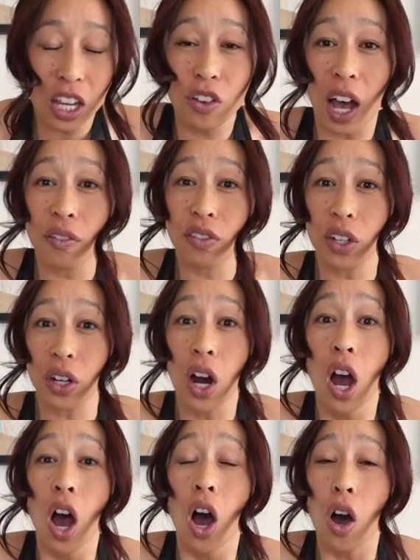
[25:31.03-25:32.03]
You have your
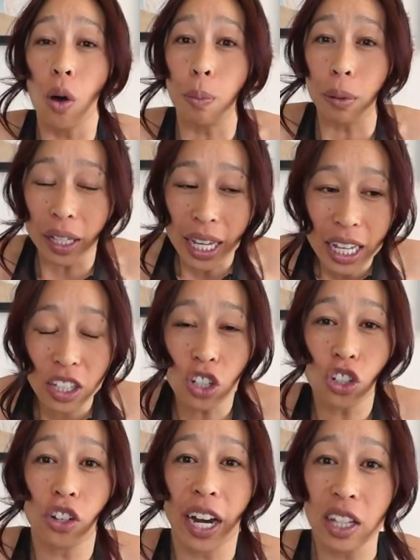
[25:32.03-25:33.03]
obliques, your
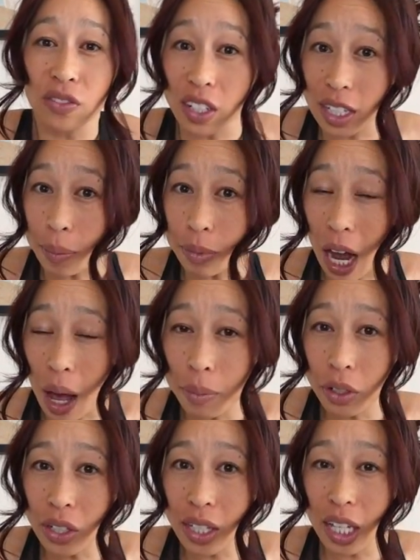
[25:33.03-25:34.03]
transverse
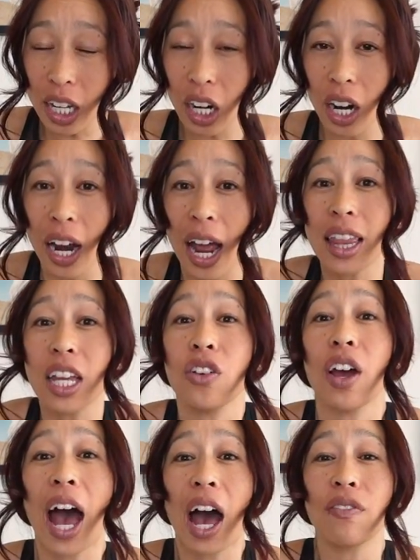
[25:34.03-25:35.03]
abdominals here, and then you
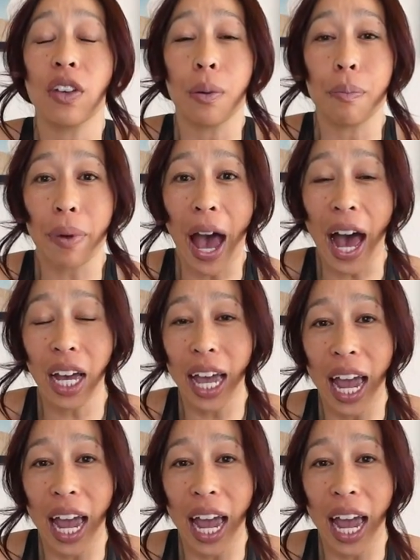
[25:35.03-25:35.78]
have your back.